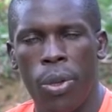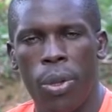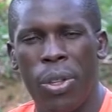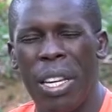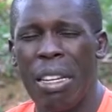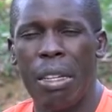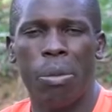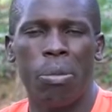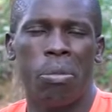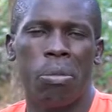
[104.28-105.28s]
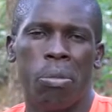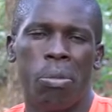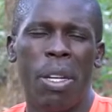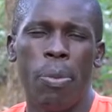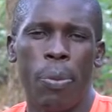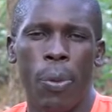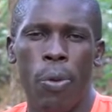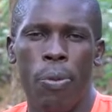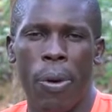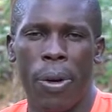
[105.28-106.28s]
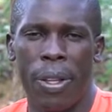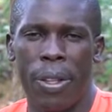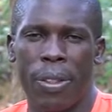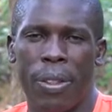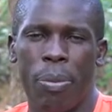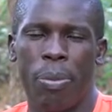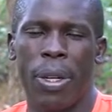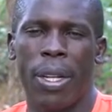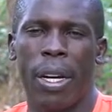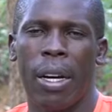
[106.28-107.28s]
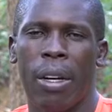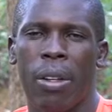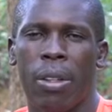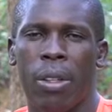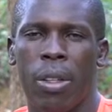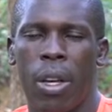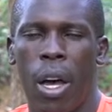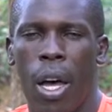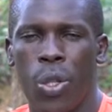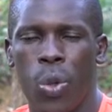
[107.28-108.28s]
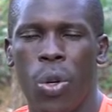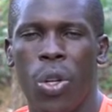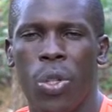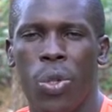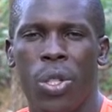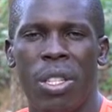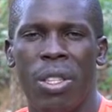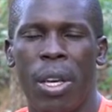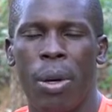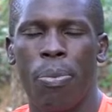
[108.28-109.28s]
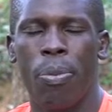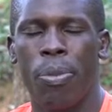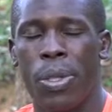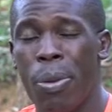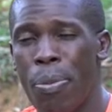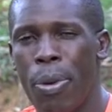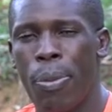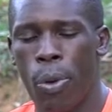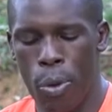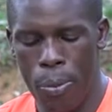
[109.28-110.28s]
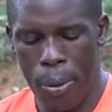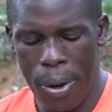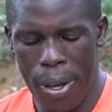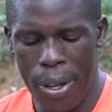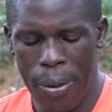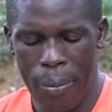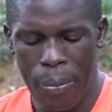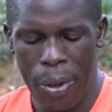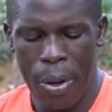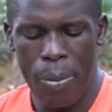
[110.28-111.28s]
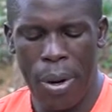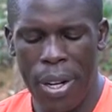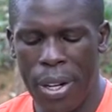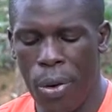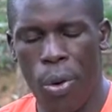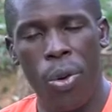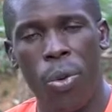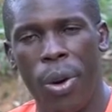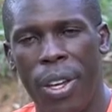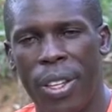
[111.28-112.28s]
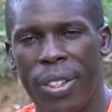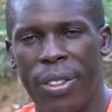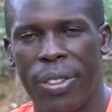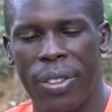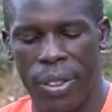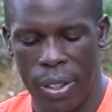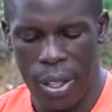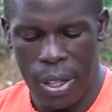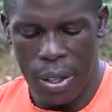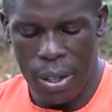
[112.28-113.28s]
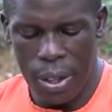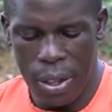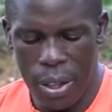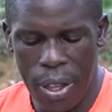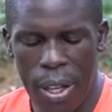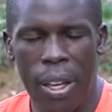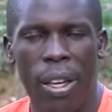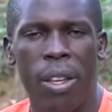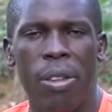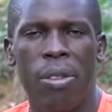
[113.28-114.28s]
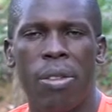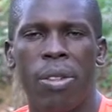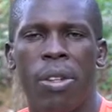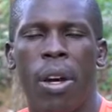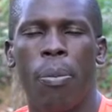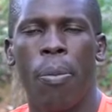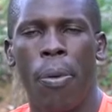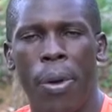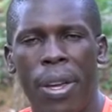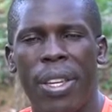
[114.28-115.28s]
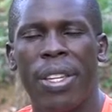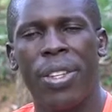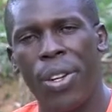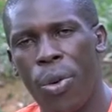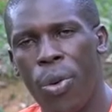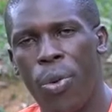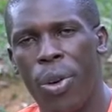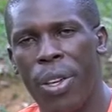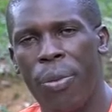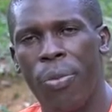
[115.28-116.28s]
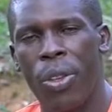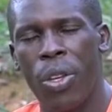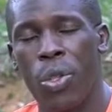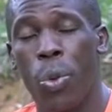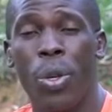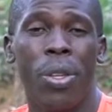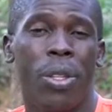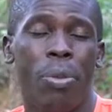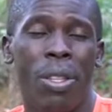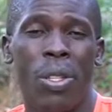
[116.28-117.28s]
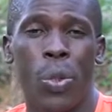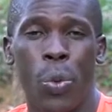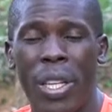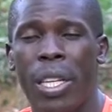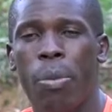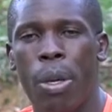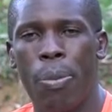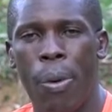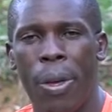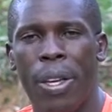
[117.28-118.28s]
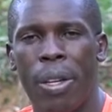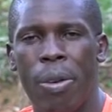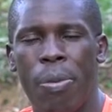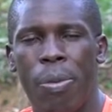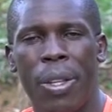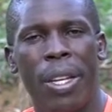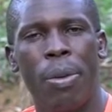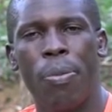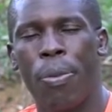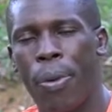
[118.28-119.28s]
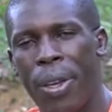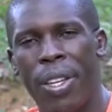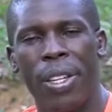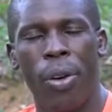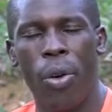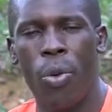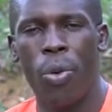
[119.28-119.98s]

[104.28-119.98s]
There are many people who pray, but as we're going to see, there are some people who pray, but in a wrong way. They pray in a wrong way. So it means we can be praying, but then praying in a wrong